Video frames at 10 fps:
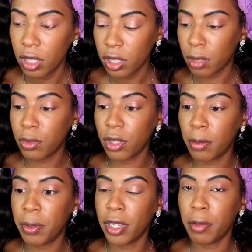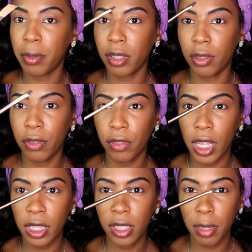So I'm just going to pick up a little
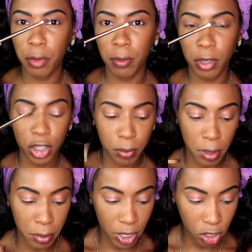flat taper brush by BH